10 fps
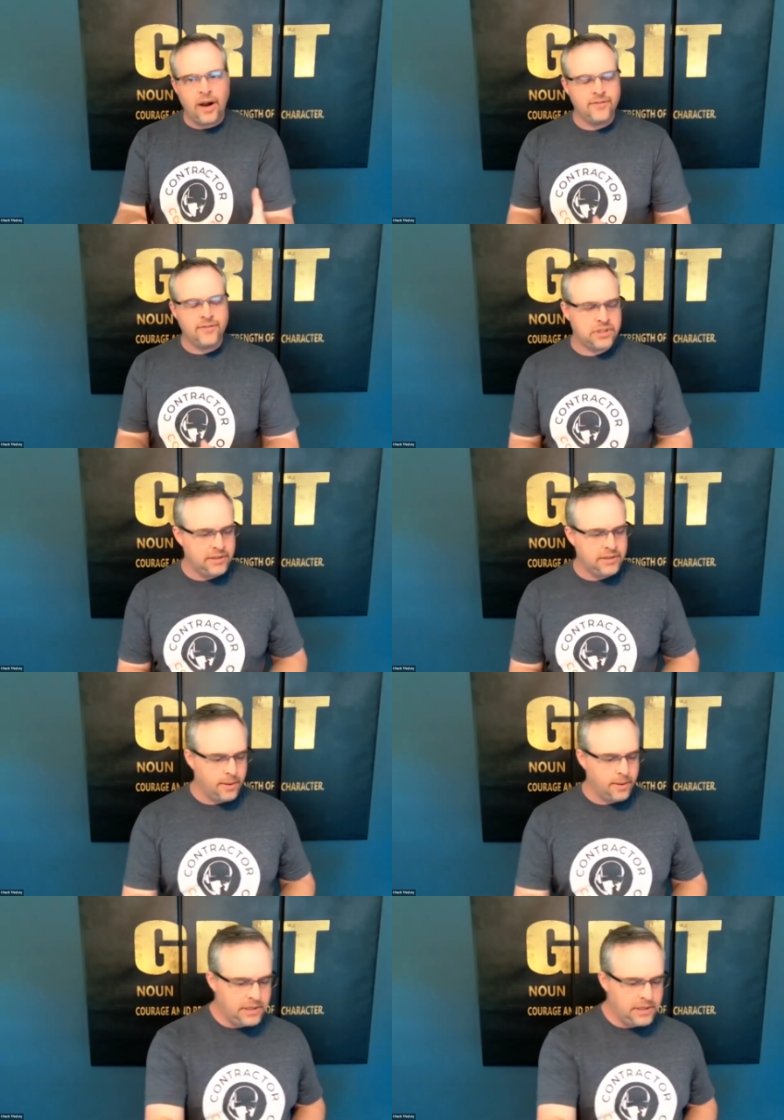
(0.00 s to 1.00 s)
I've seen
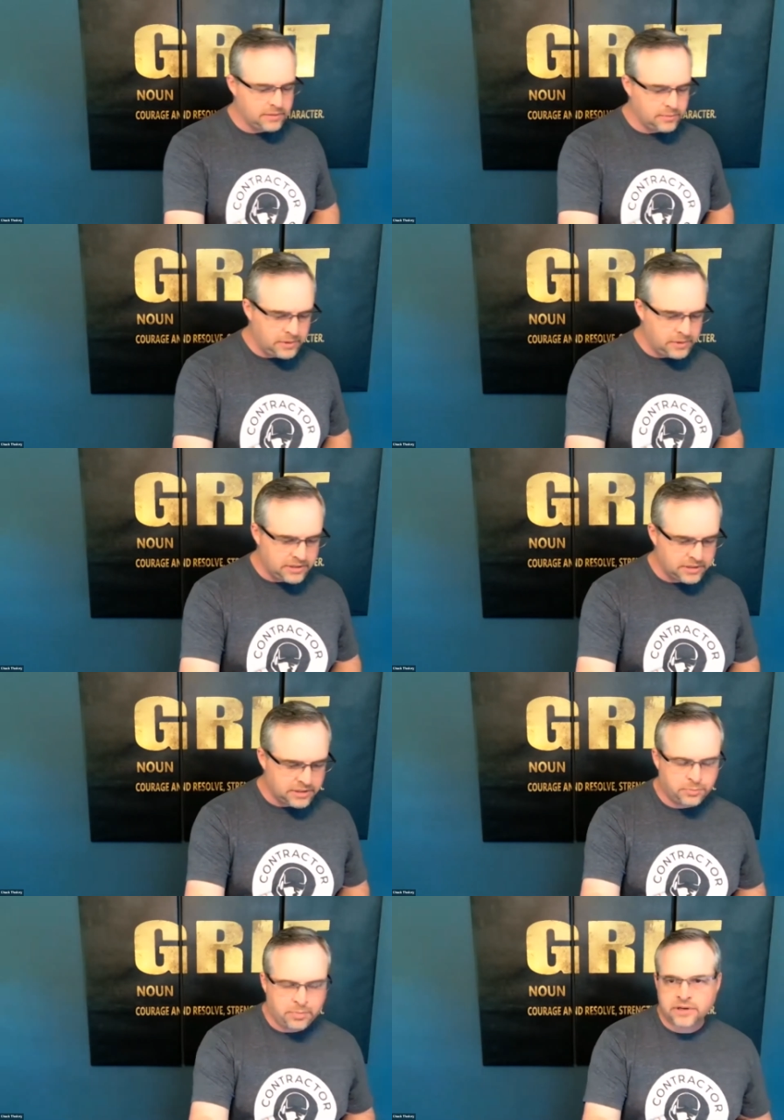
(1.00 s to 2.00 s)
some of these
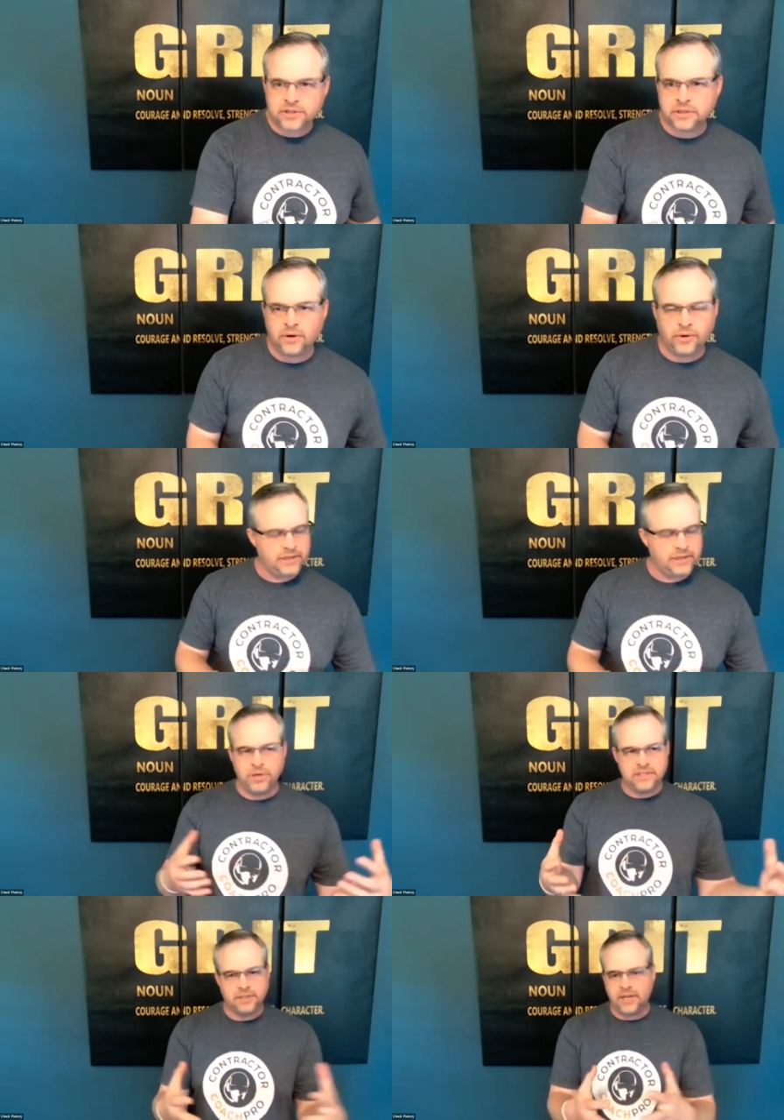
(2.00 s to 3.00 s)
inspection or these
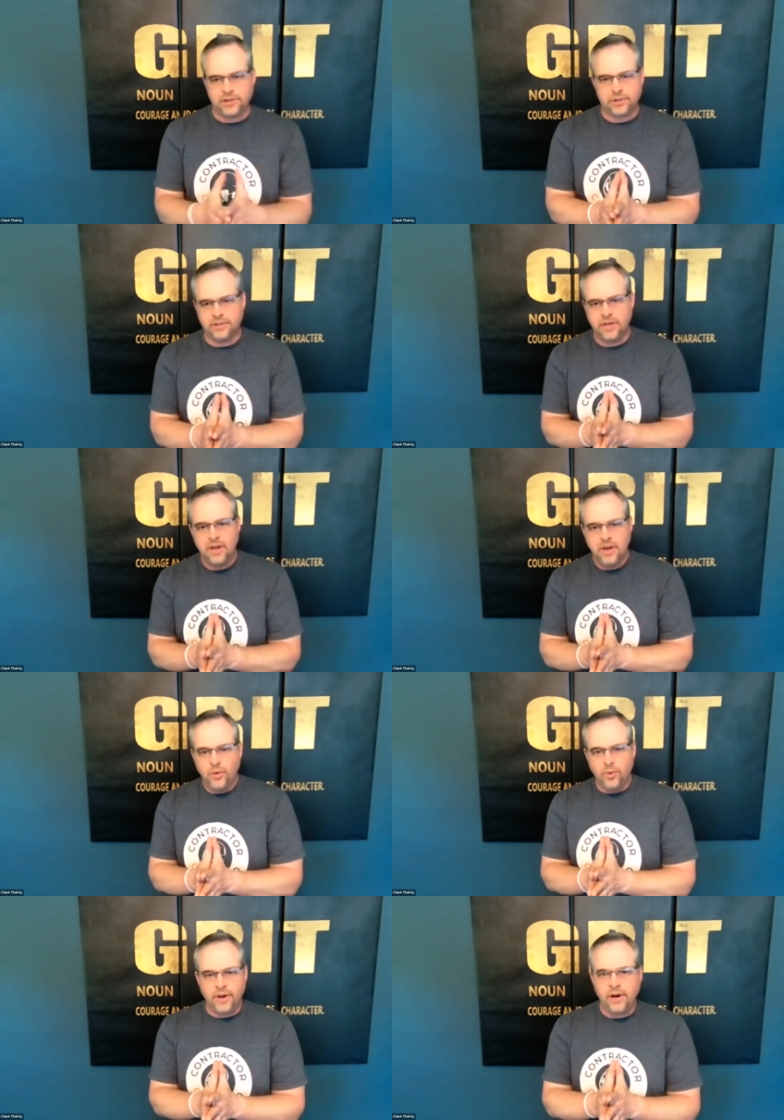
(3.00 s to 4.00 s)
presentations
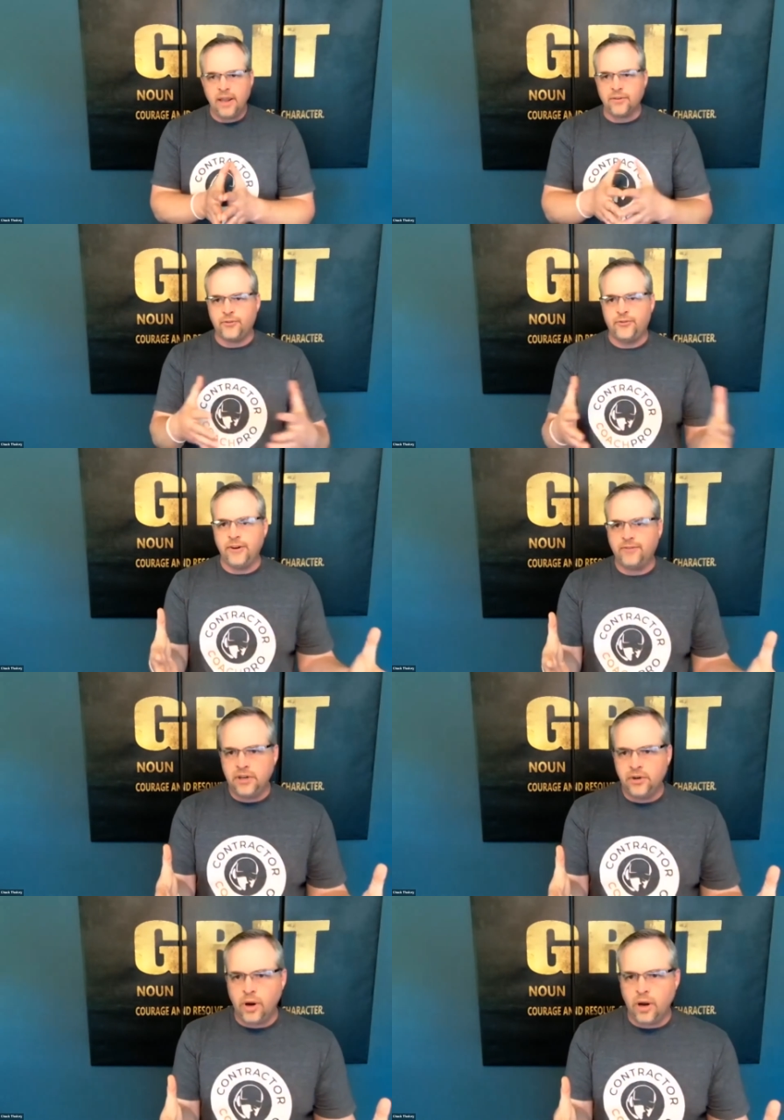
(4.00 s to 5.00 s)
where they're like
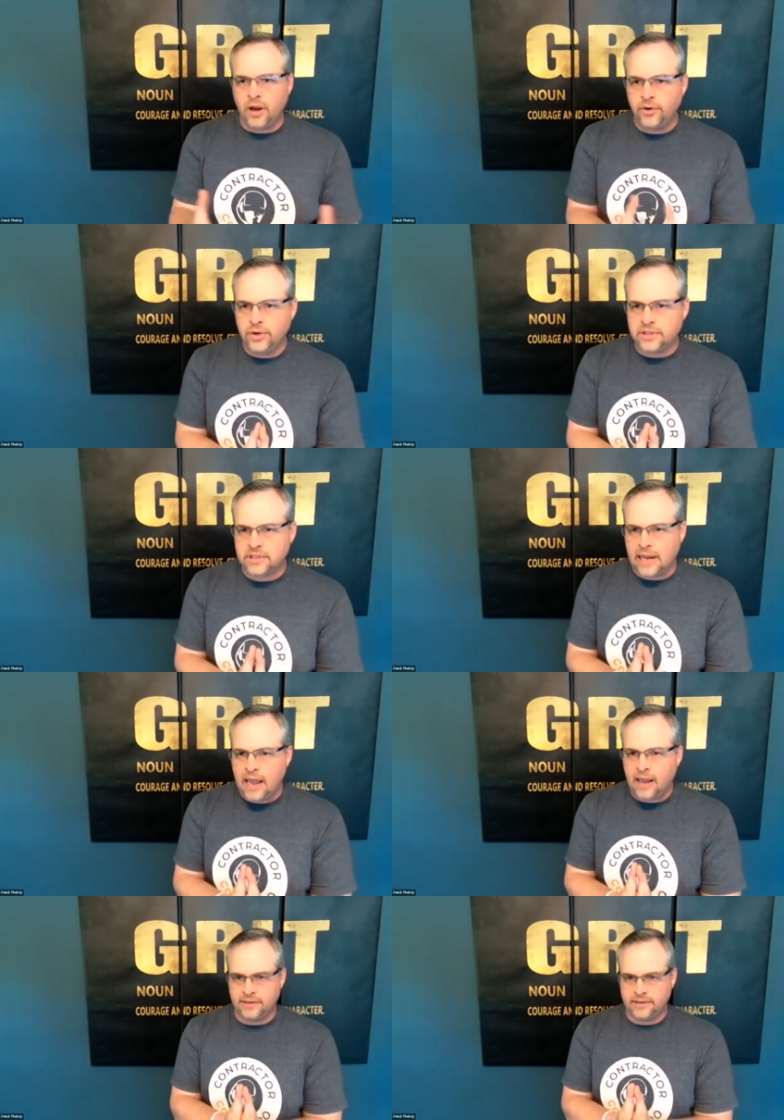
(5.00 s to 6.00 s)
50 to 100
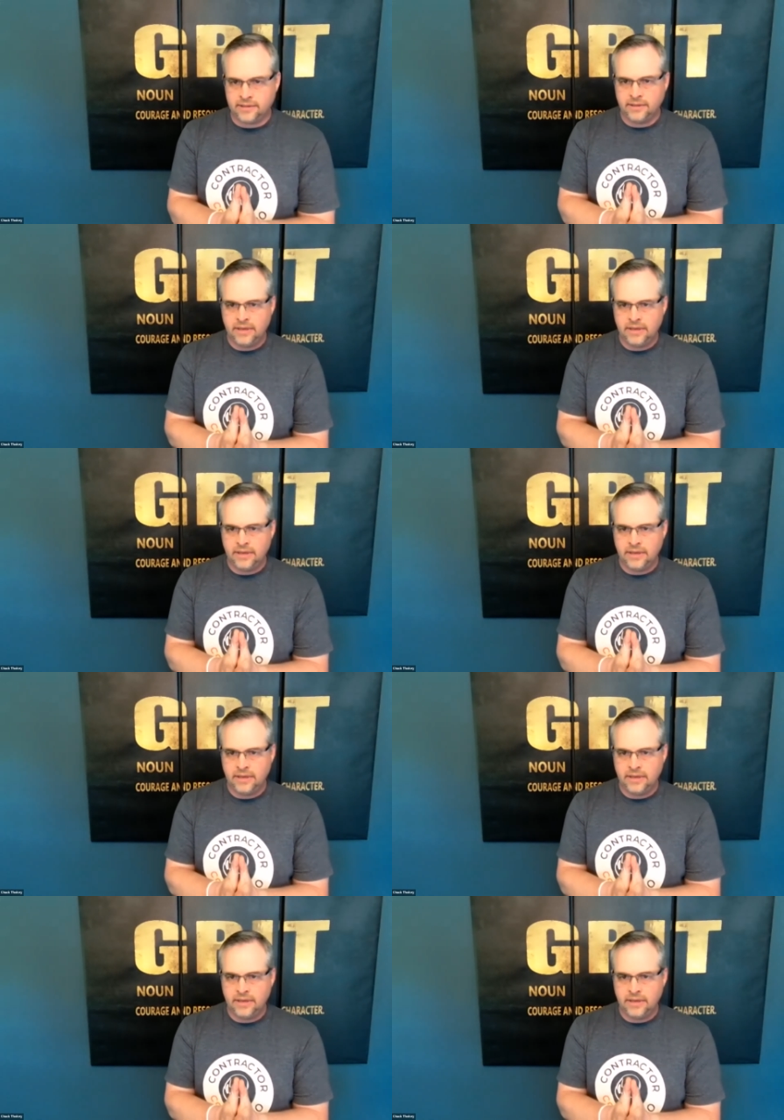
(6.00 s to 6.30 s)
slides.